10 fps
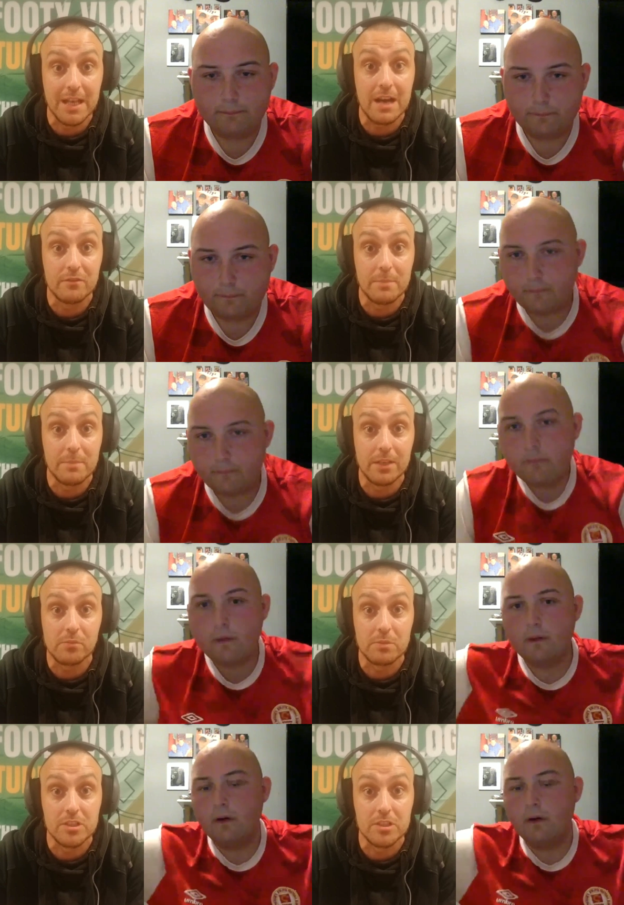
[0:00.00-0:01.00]
Speaker 1: by that. If
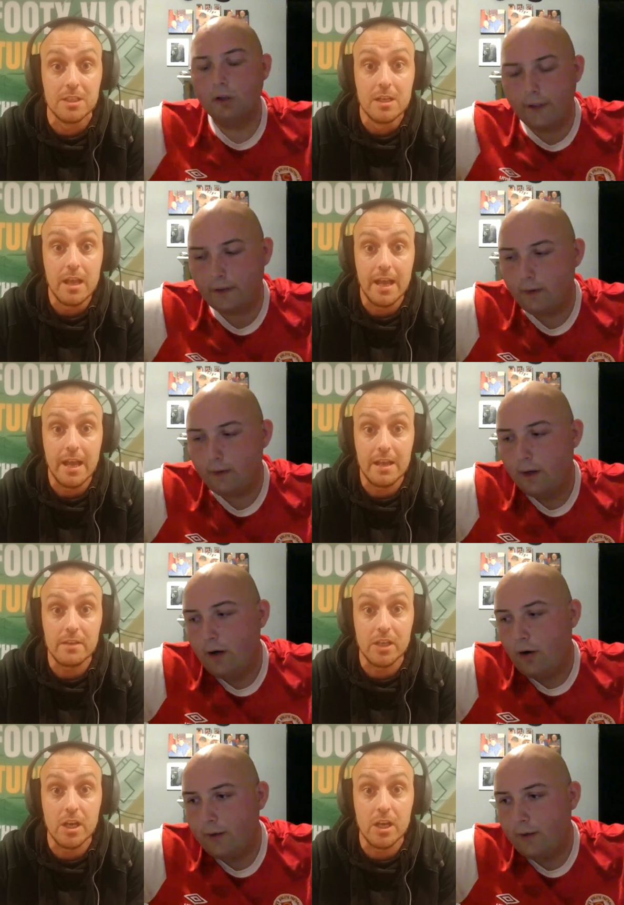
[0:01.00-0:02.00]
I'm
Speaker 2: honest with you, like,
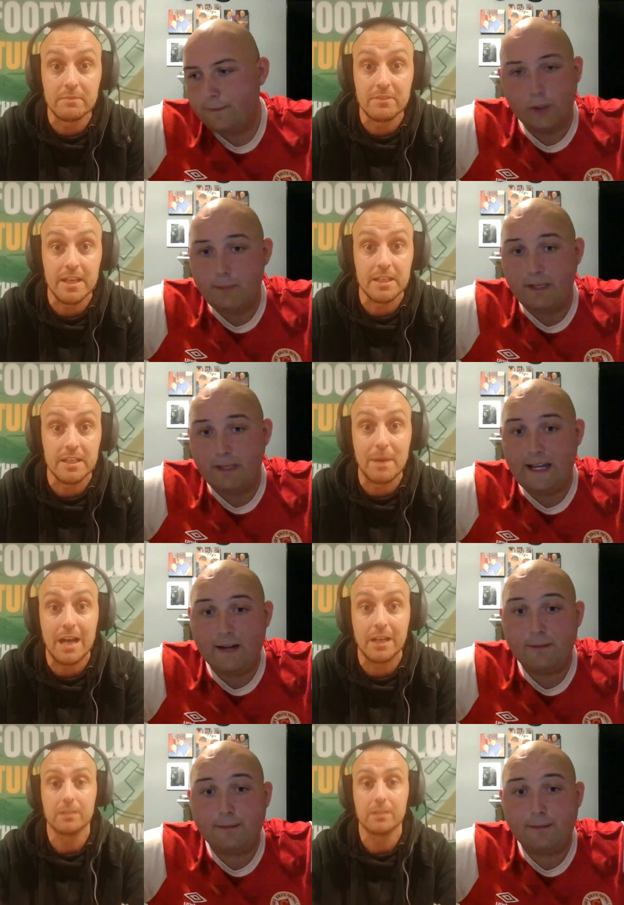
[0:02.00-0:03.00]
and I'm I
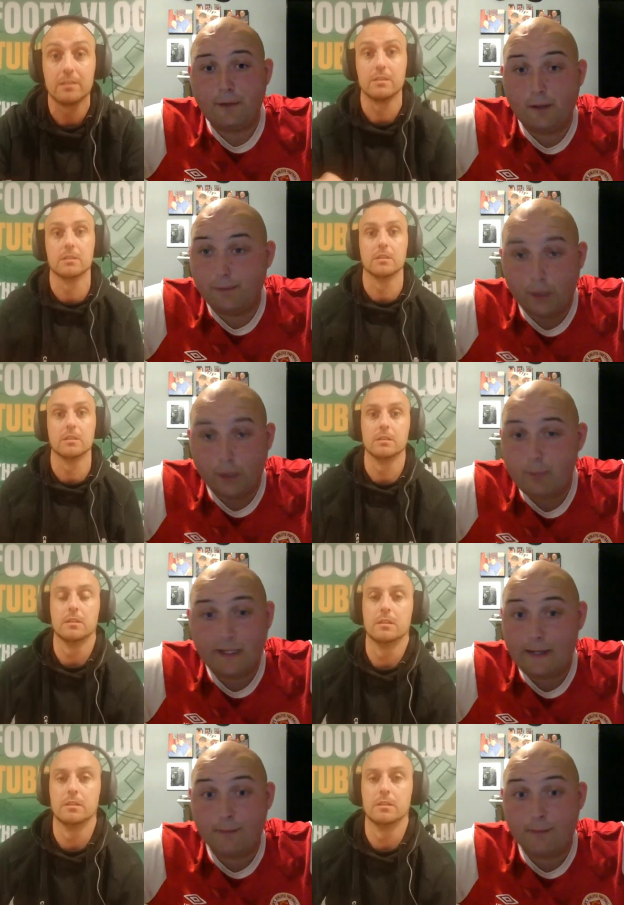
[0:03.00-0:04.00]
fully believe.
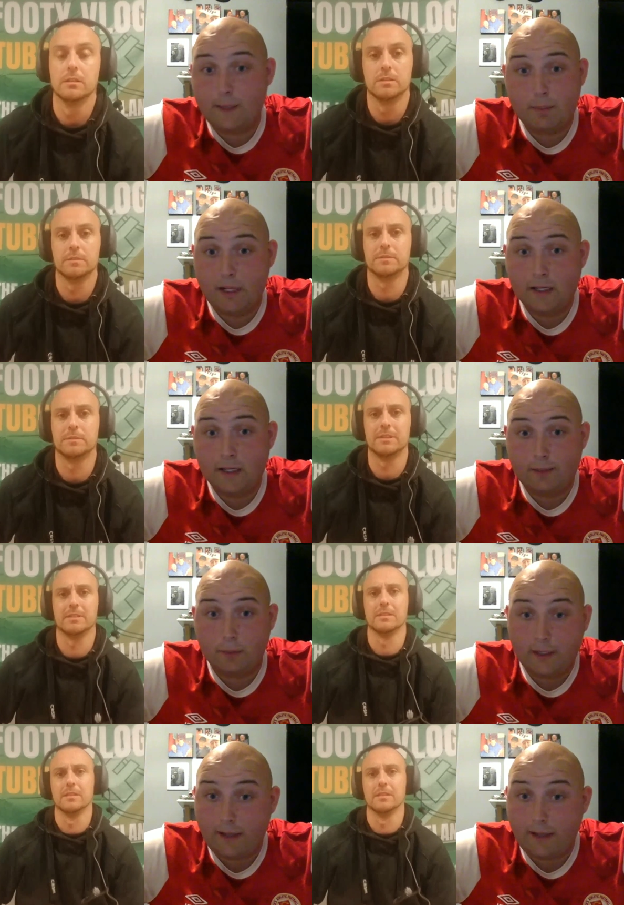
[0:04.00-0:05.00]
I fully believe
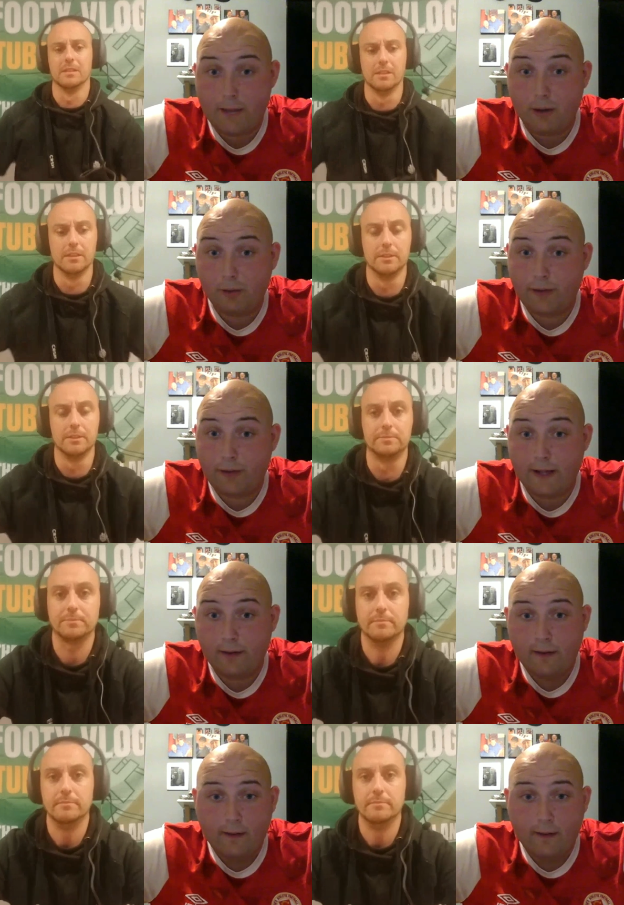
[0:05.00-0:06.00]
in Perth what he came
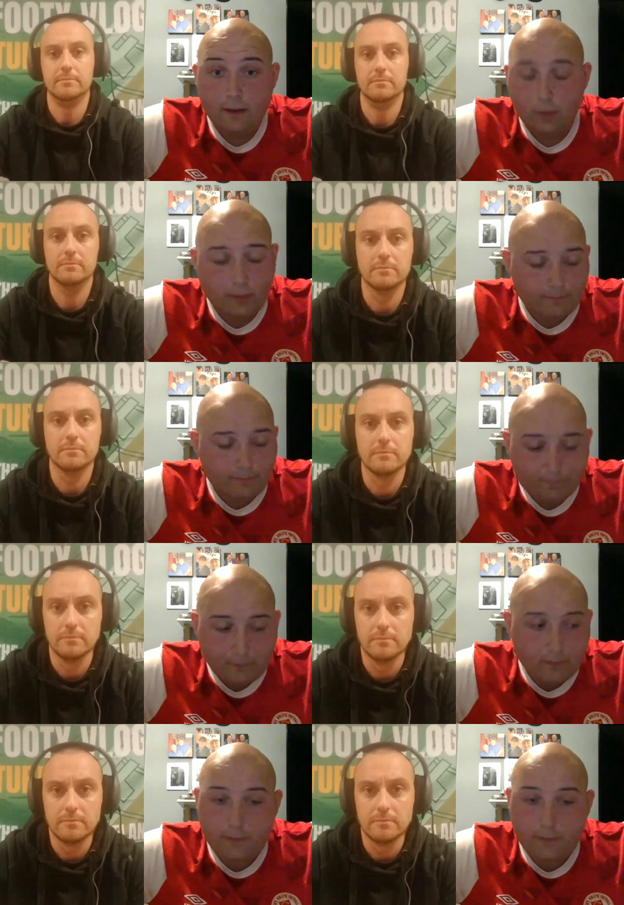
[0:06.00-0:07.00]
out and said.
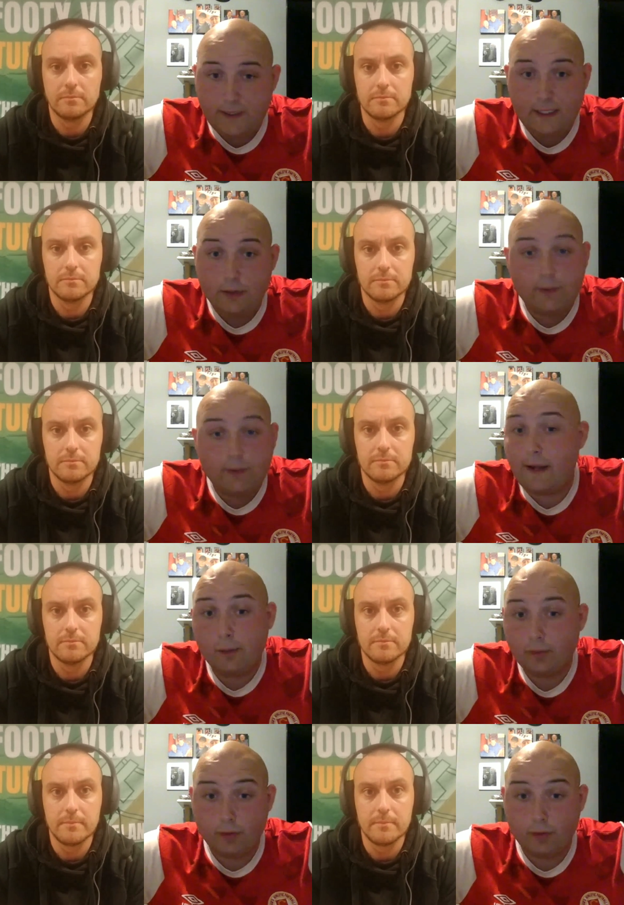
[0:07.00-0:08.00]
Look,
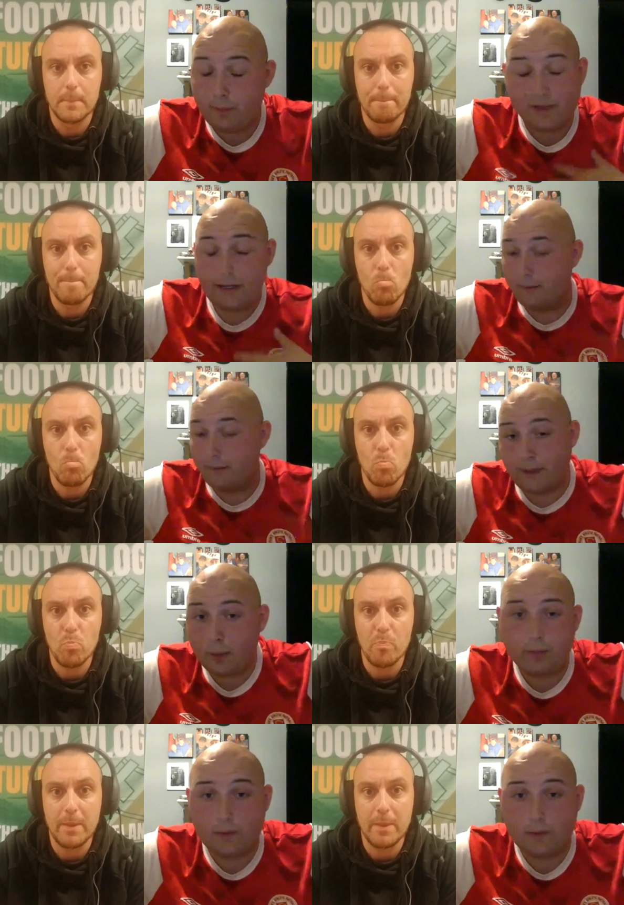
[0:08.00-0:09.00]
Vinny, like thousands like
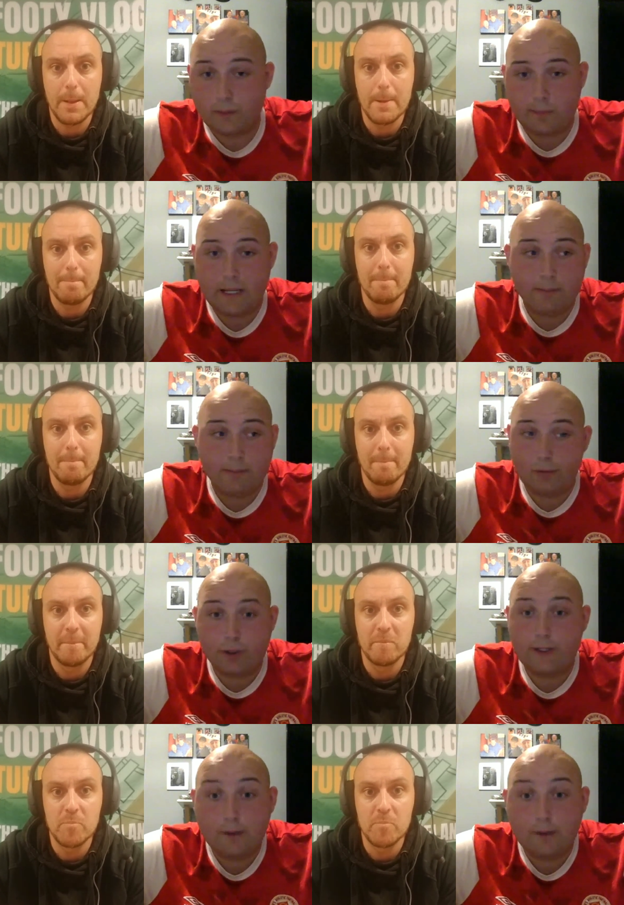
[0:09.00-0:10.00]
myself and thousands of
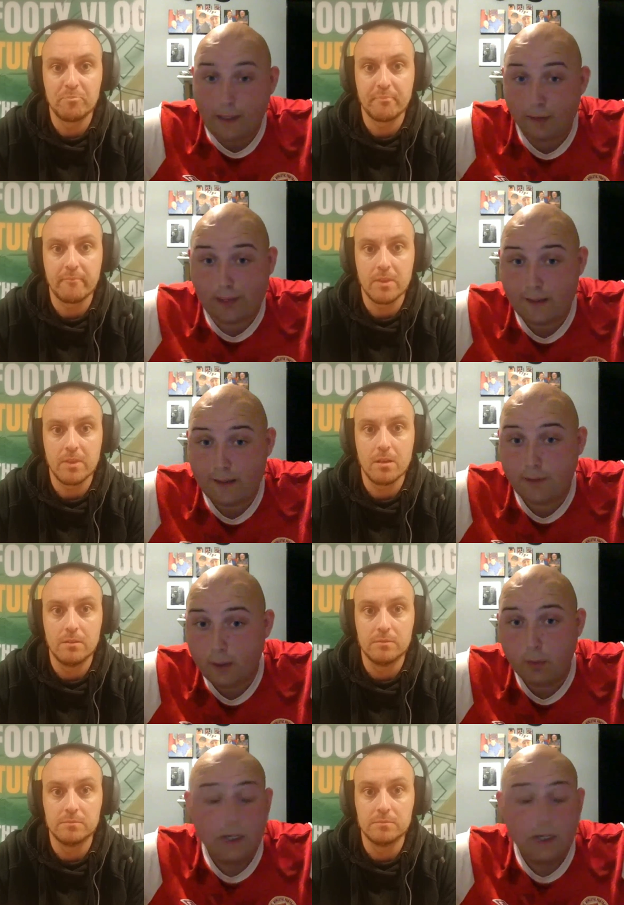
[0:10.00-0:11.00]
other people, share the
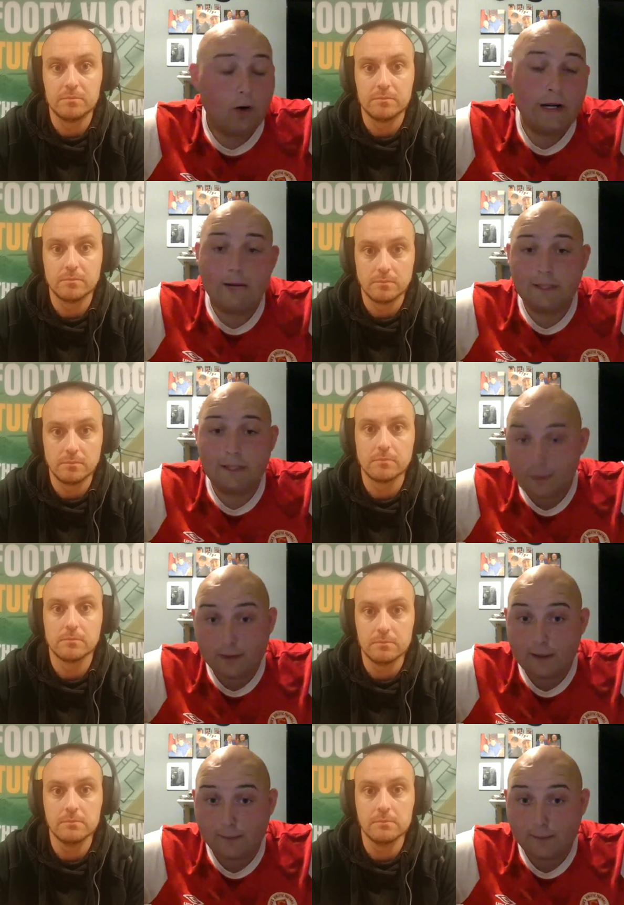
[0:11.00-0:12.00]
exact same view.
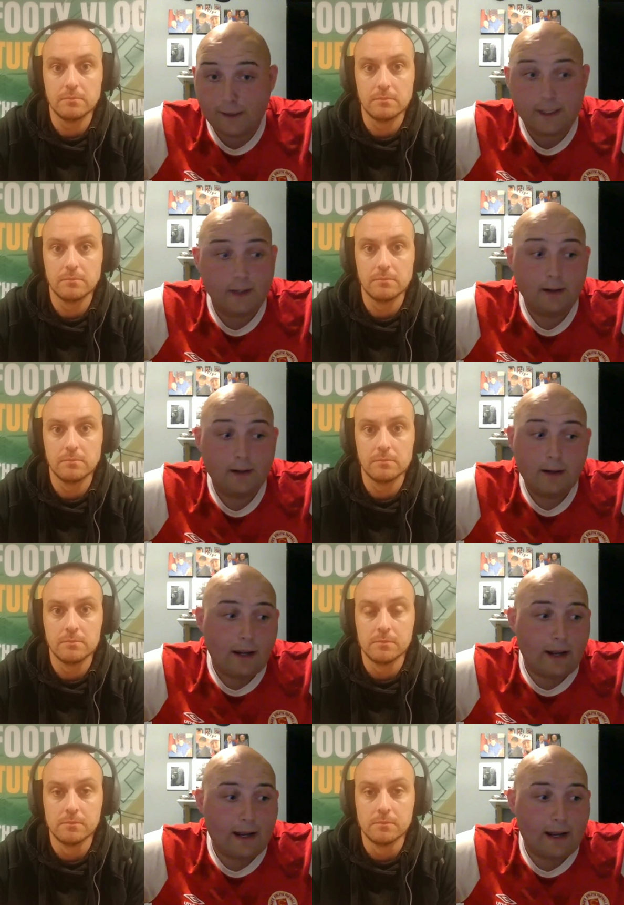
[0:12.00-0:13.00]
I have listened to
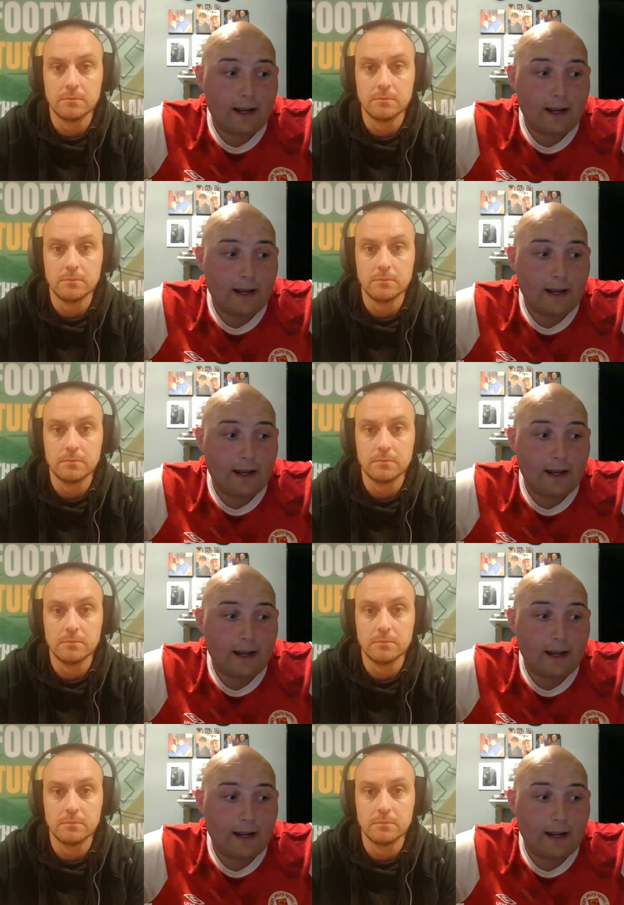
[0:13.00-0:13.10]
Vinny